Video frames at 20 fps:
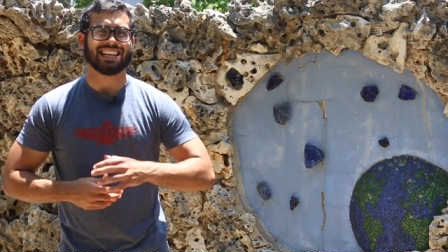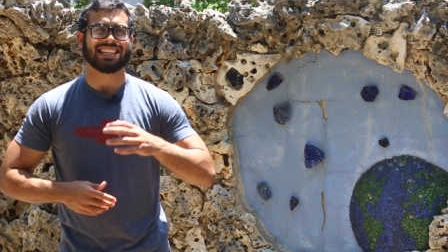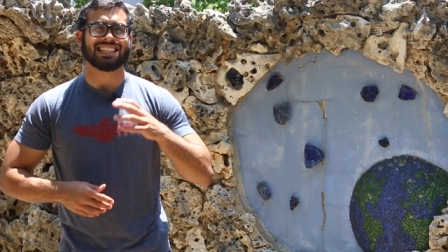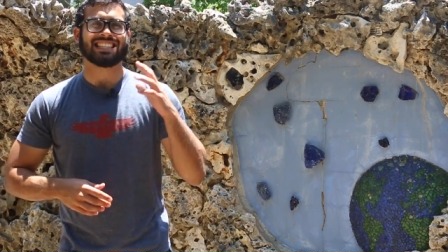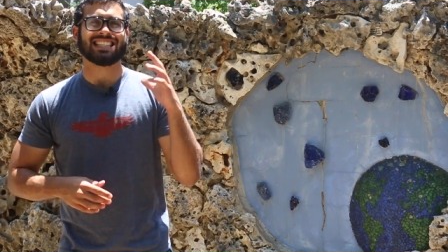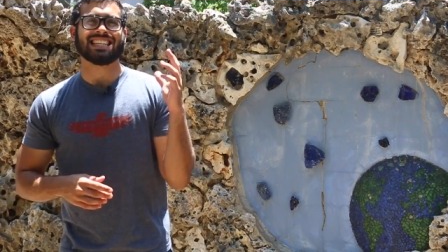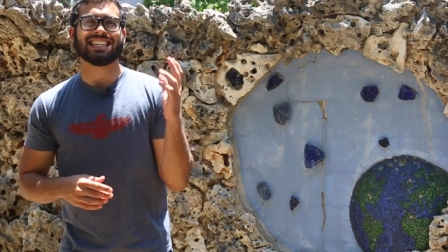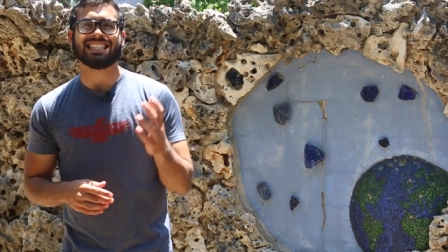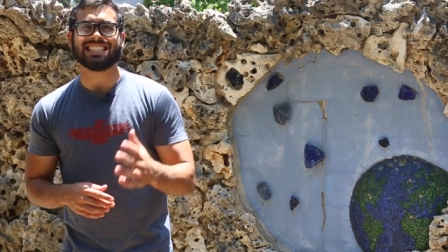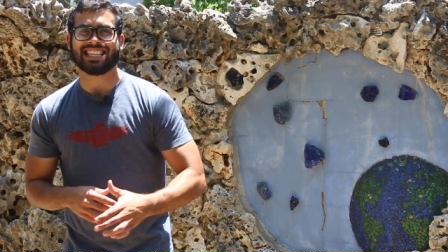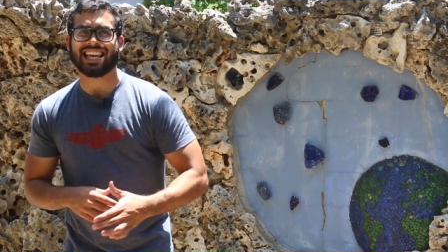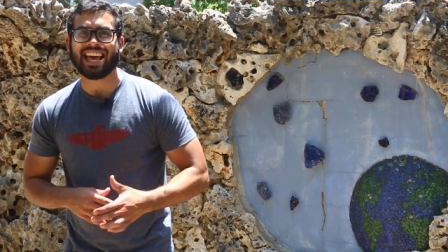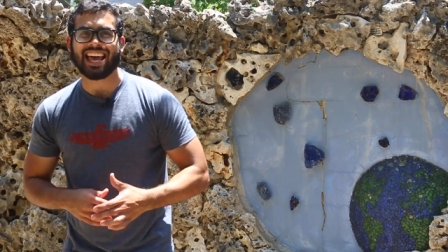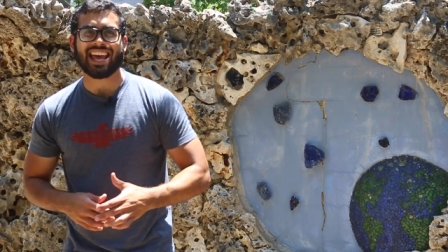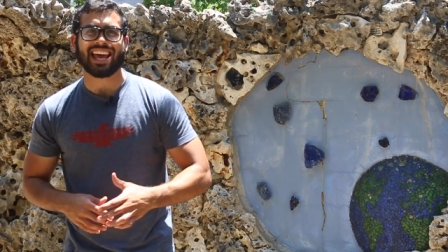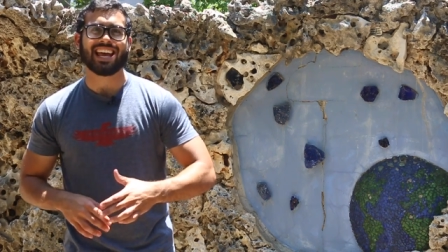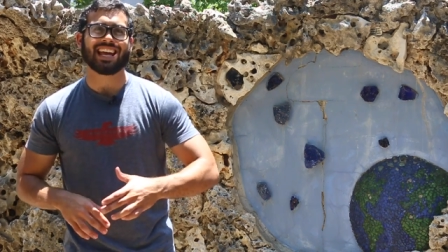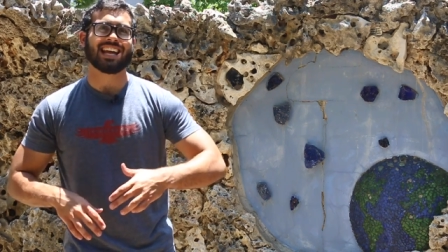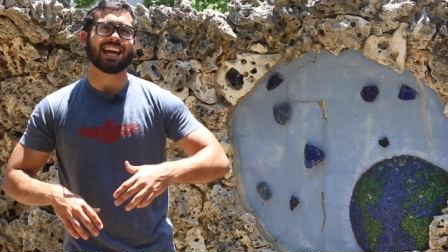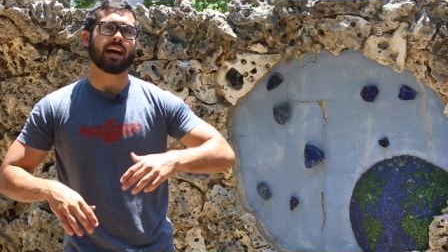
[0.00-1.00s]
and
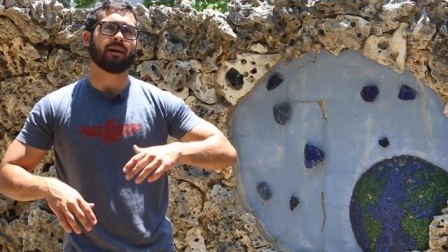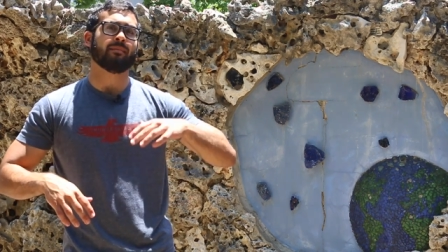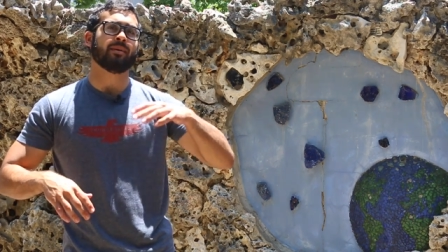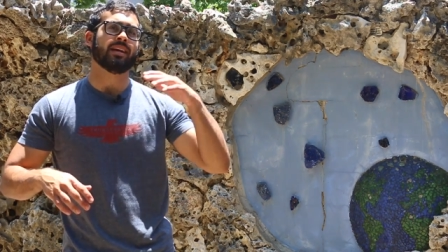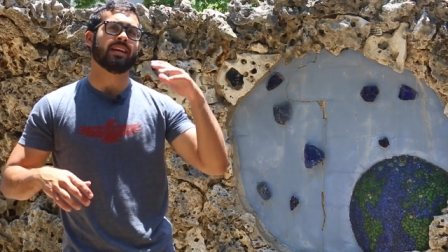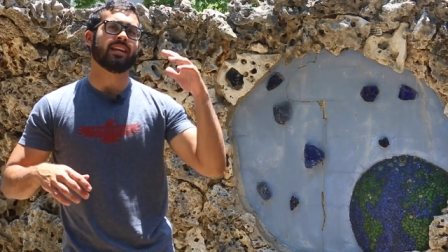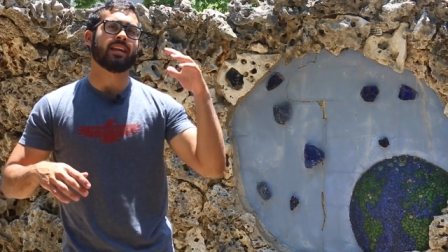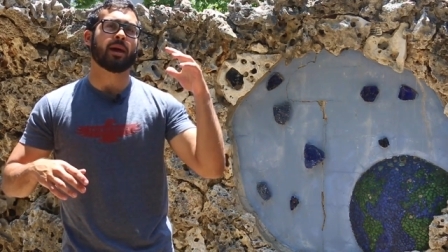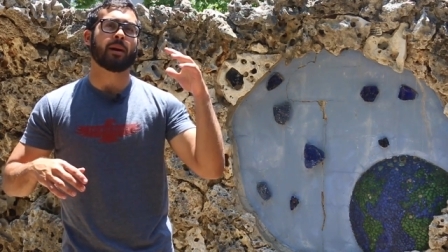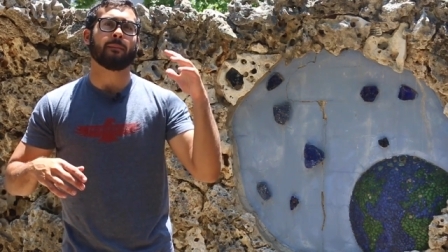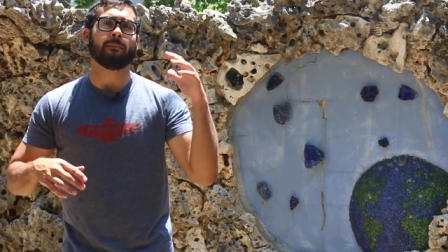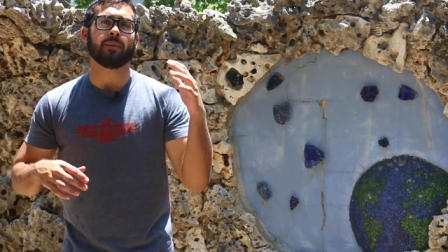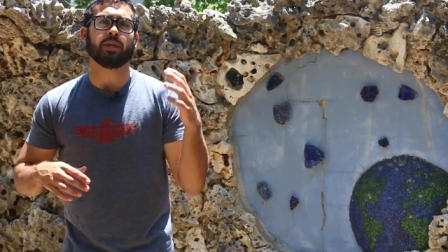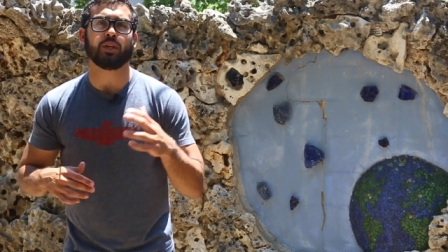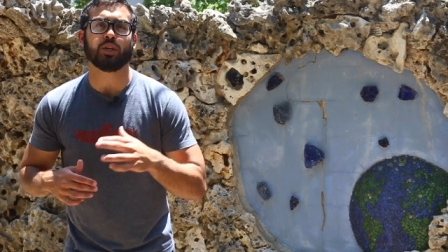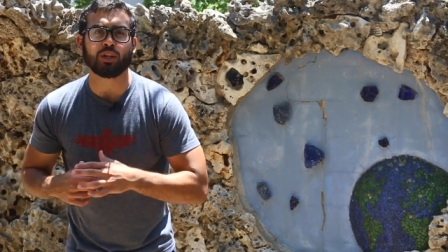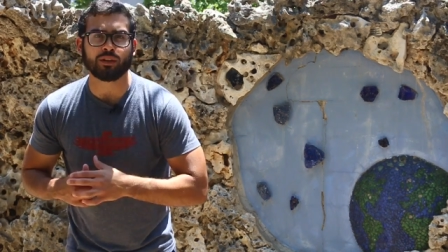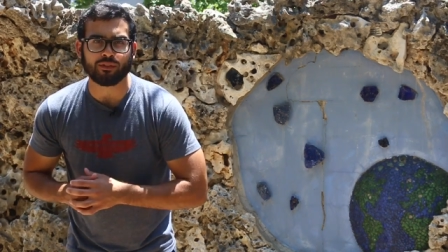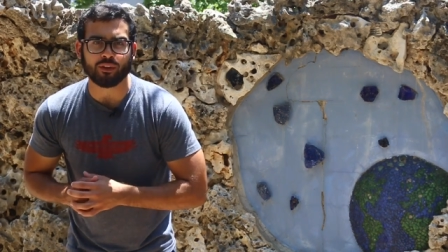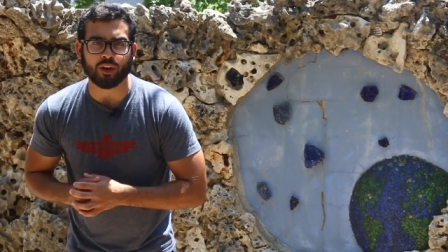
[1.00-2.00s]
today I'm in
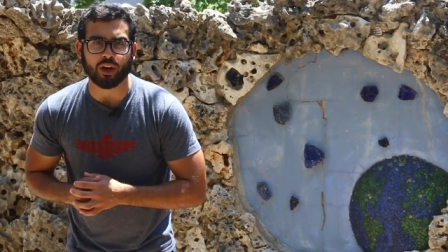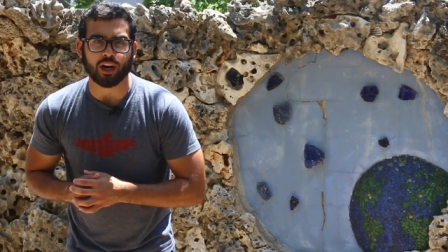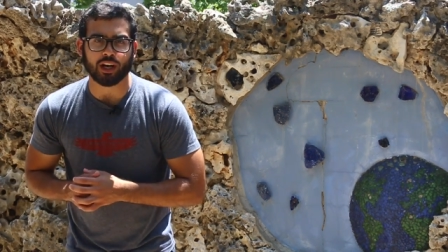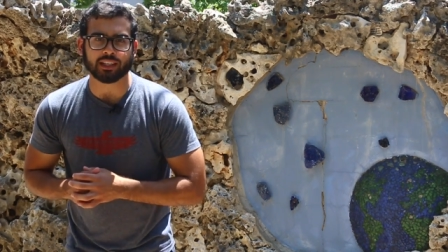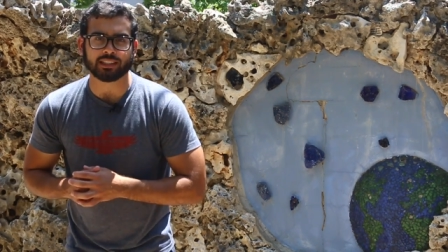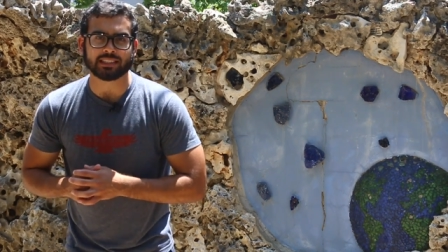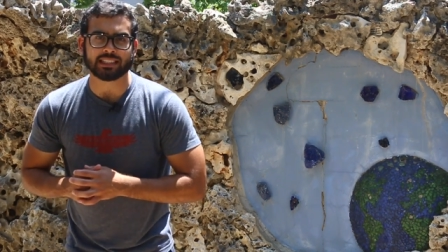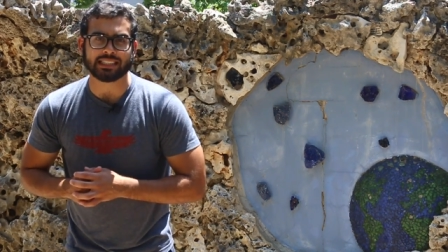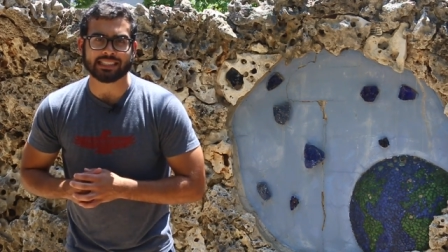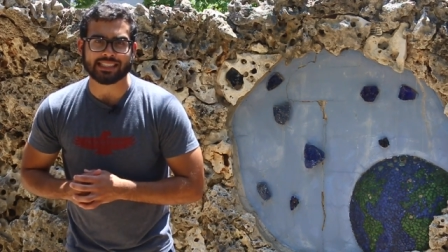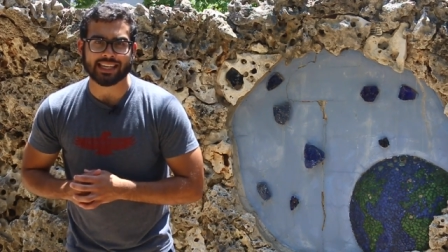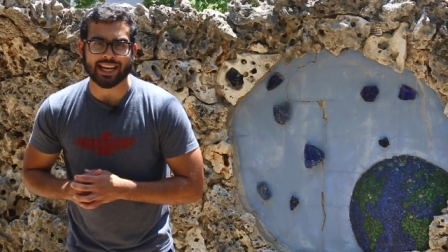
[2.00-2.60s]
beautiful Austin,